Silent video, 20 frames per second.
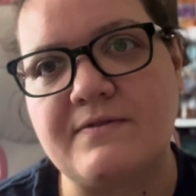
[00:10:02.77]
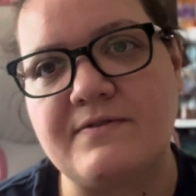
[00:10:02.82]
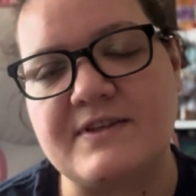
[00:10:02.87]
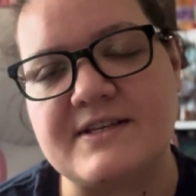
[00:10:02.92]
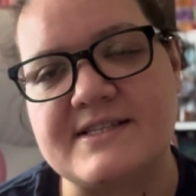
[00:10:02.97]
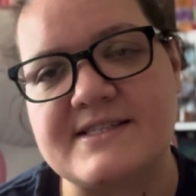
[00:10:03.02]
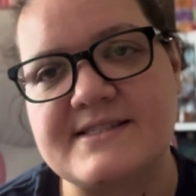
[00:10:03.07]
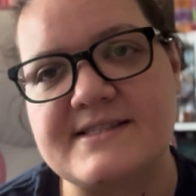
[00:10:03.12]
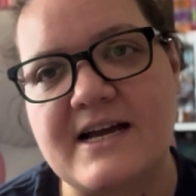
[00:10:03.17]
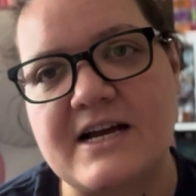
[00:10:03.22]
the
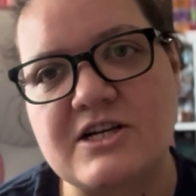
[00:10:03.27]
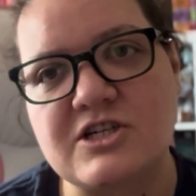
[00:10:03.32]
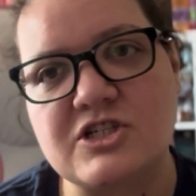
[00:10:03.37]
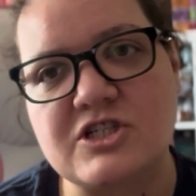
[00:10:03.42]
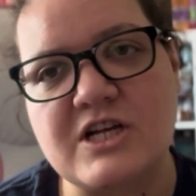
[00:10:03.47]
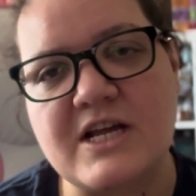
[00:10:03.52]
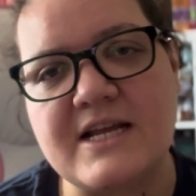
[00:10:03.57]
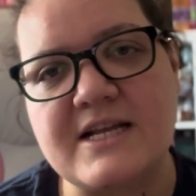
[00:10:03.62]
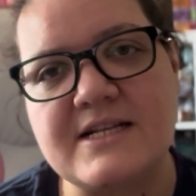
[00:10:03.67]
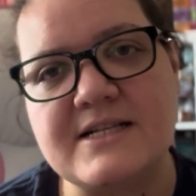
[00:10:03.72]

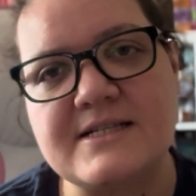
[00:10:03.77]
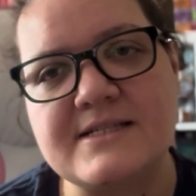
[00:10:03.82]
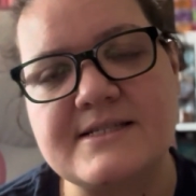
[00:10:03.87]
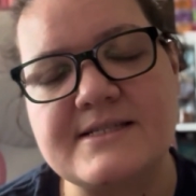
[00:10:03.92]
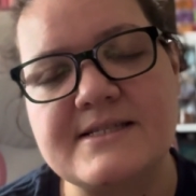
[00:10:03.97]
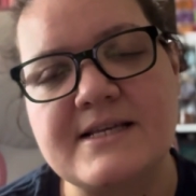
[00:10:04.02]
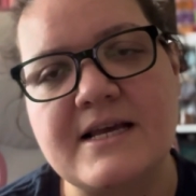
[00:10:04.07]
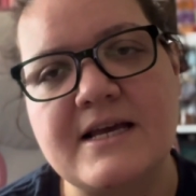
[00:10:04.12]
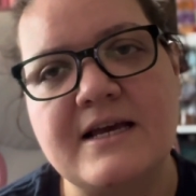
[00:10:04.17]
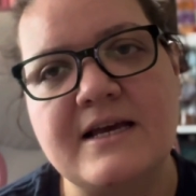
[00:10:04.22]

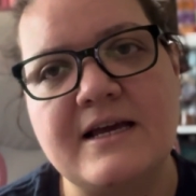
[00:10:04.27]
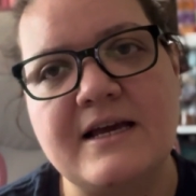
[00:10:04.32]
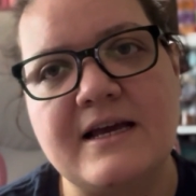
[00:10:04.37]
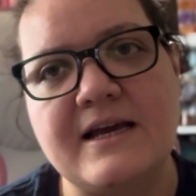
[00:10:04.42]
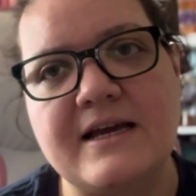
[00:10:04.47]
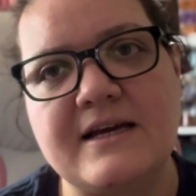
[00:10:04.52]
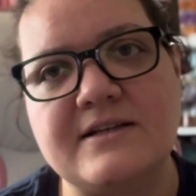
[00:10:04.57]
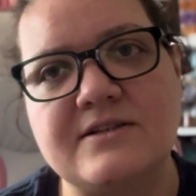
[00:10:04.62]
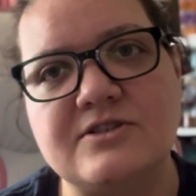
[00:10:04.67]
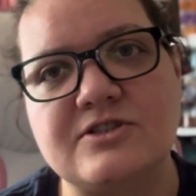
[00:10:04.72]
sections
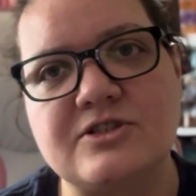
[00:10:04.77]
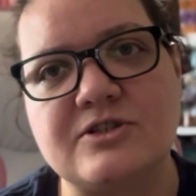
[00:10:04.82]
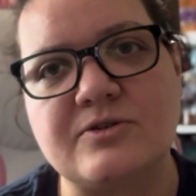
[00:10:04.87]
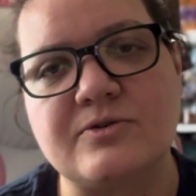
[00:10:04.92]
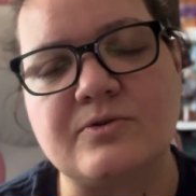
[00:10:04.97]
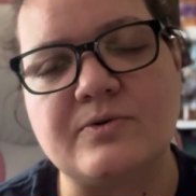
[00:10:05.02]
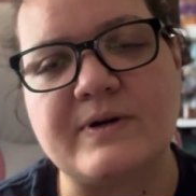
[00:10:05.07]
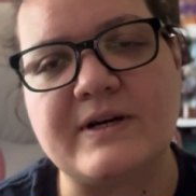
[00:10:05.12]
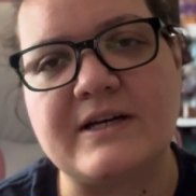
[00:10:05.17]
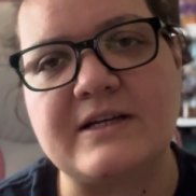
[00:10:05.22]
and
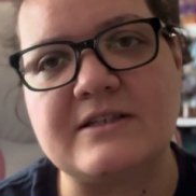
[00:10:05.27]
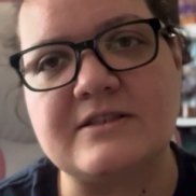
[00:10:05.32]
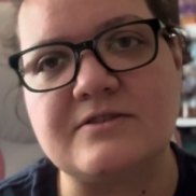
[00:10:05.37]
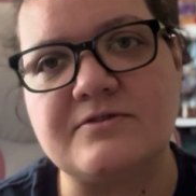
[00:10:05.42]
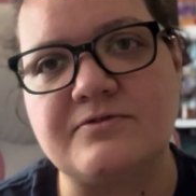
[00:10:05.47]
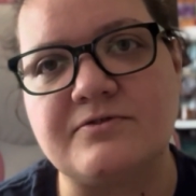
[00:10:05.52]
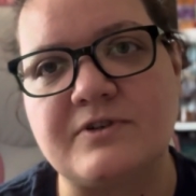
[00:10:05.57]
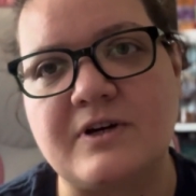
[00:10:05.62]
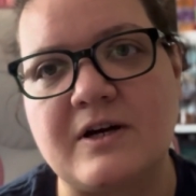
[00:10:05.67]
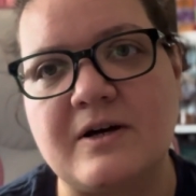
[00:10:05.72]
do it
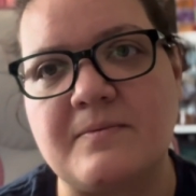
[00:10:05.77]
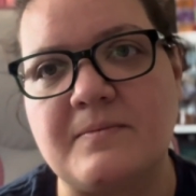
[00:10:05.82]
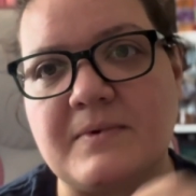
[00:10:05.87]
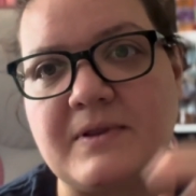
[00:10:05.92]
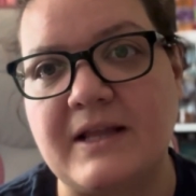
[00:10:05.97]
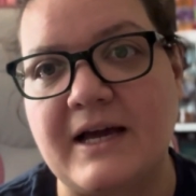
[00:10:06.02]
from